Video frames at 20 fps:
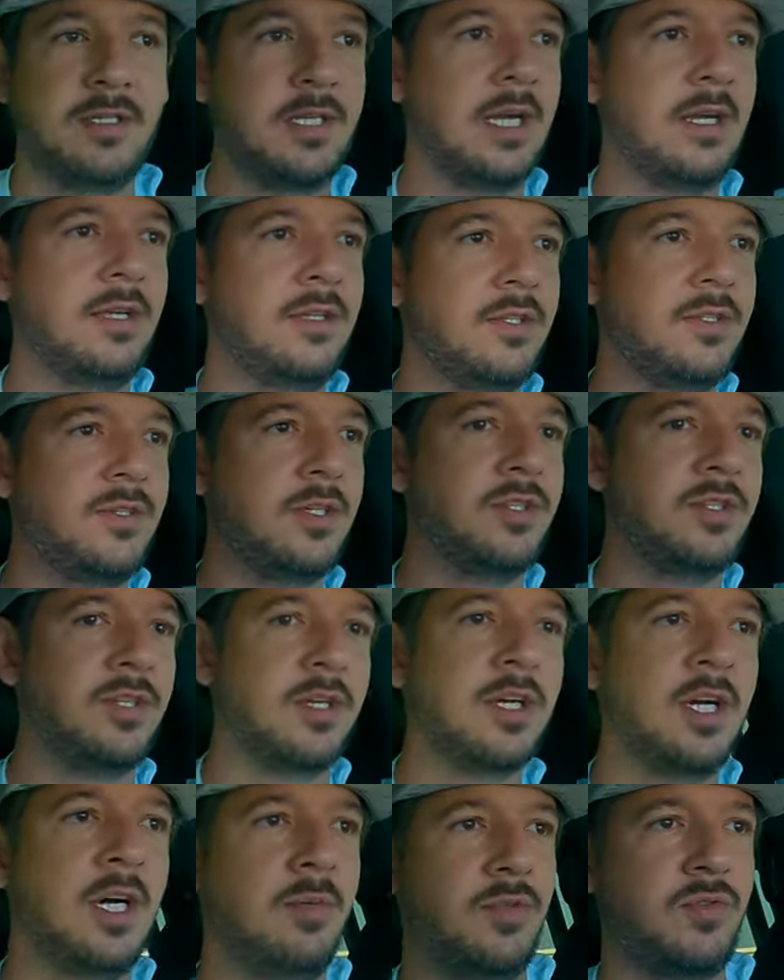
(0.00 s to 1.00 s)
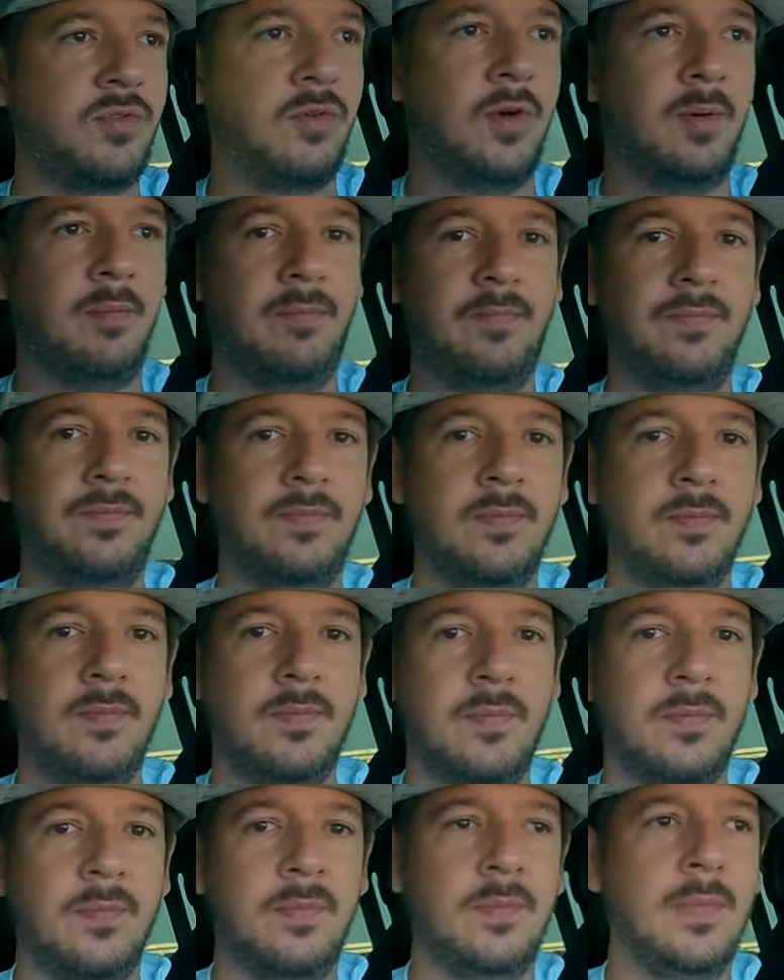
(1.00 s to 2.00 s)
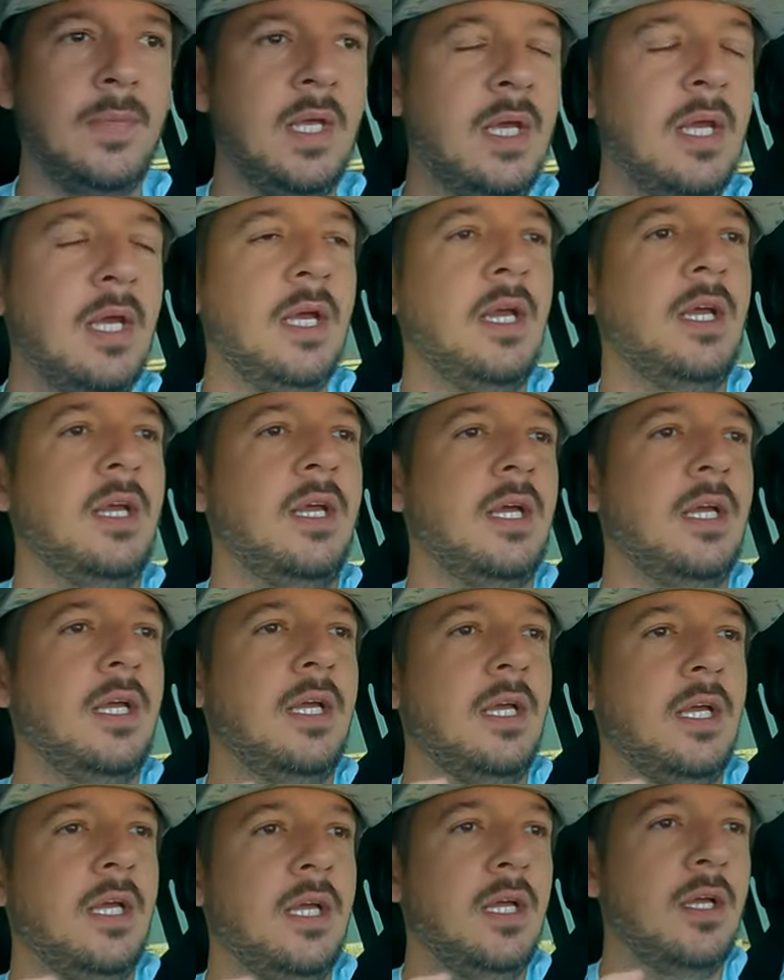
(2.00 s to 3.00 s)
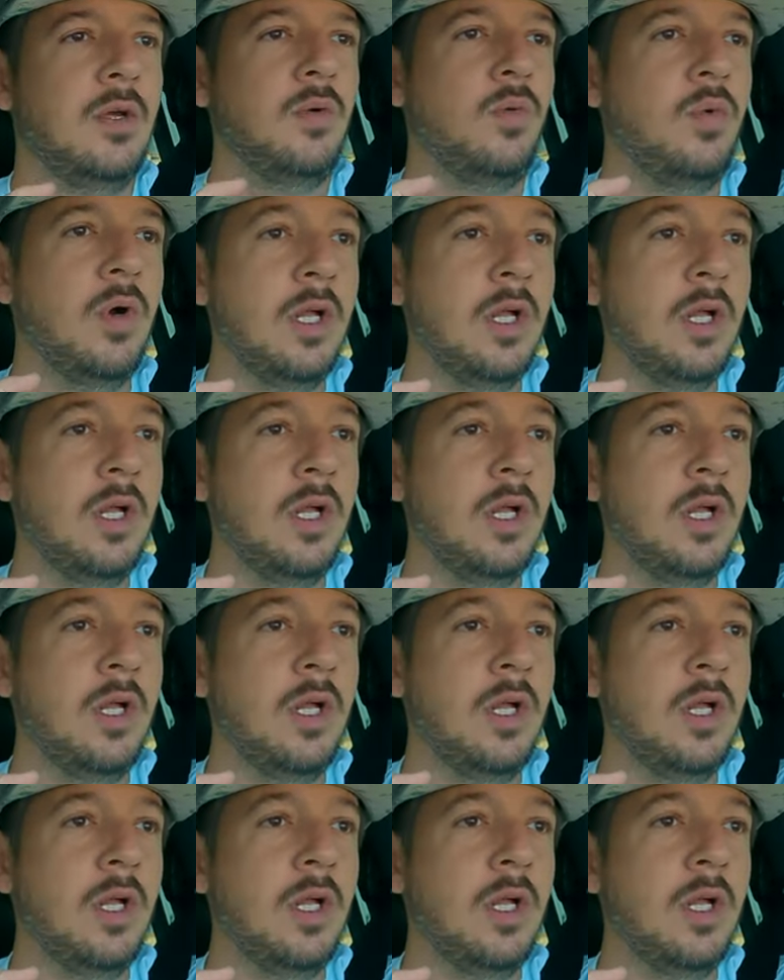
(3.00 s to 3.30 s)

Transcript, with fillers: second decision comes from.